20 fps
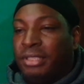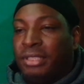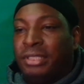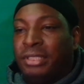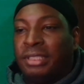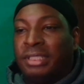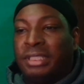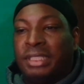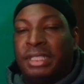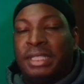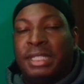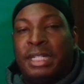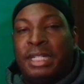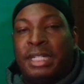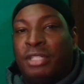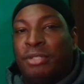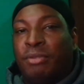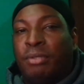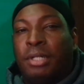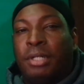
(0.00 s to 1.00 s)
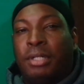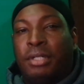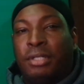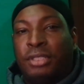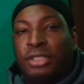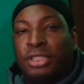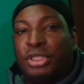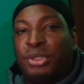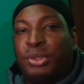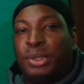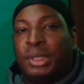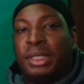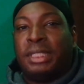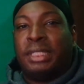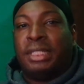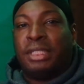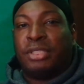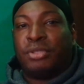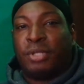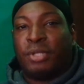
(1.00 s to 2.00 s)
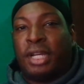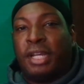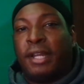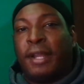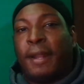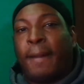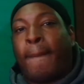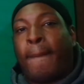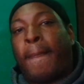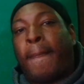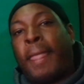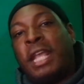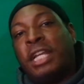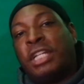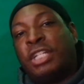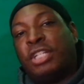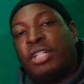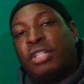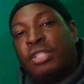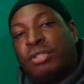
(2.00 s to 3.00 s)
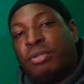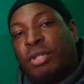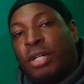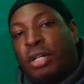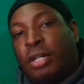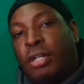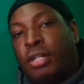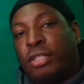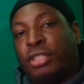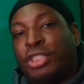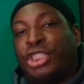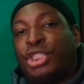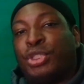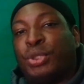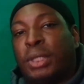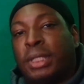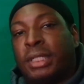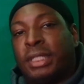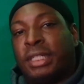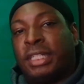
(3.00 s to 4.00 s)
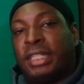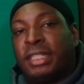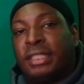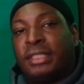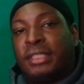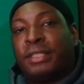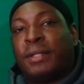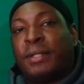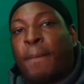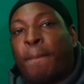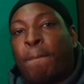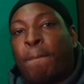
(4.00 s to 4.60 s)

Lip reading: you'll sit there and do all the shortcuts, right? You'll do all the shortcuts